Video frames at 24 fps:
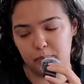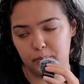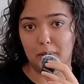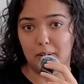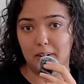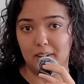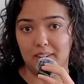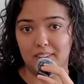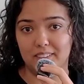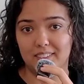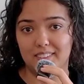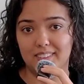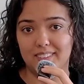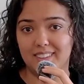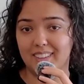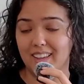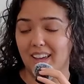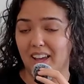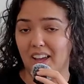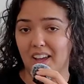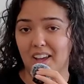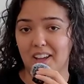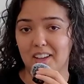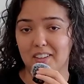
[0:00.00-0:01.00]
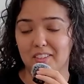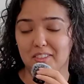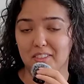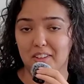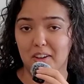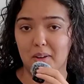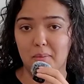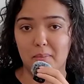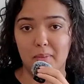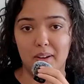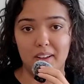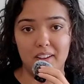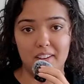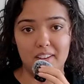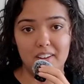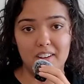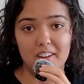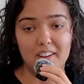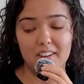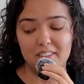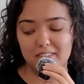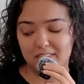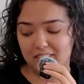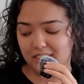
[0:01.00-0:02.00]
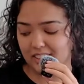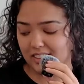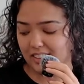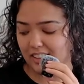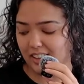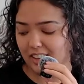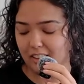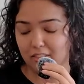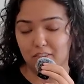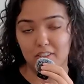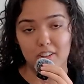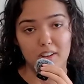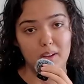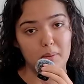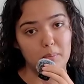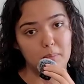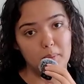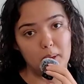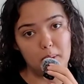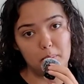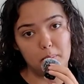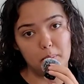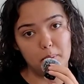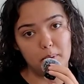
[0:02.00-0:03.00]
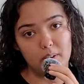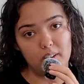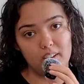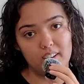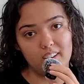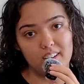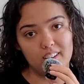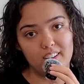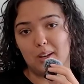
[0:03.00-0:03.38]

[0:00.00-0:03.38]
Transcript: But yeah, I've got my coffee, I've got my book.